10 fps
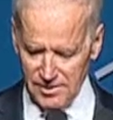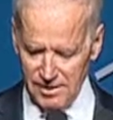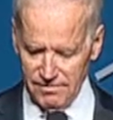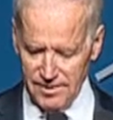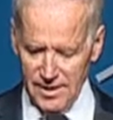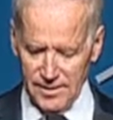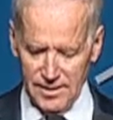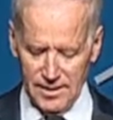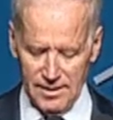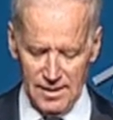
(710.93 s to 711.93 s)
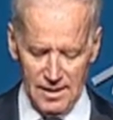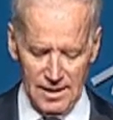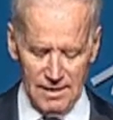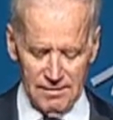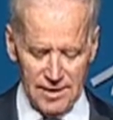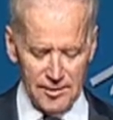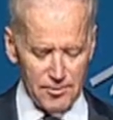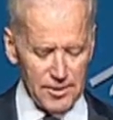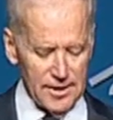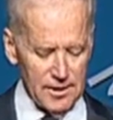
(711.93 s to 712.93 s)
I've gotten a
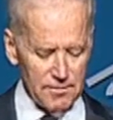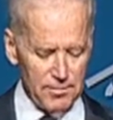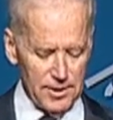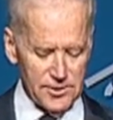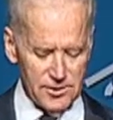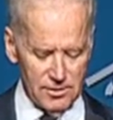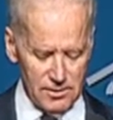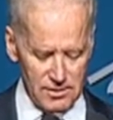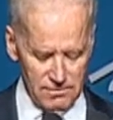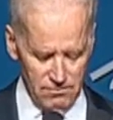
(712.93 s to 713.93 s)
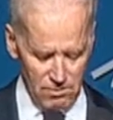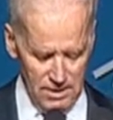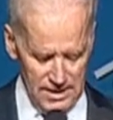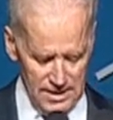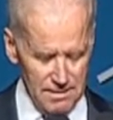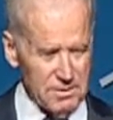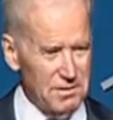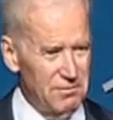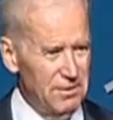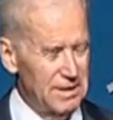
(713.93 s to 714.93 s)
pretty clear picture of why I'm
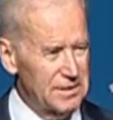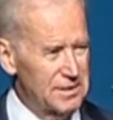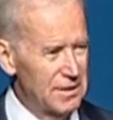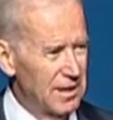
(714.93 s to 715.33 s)
convinced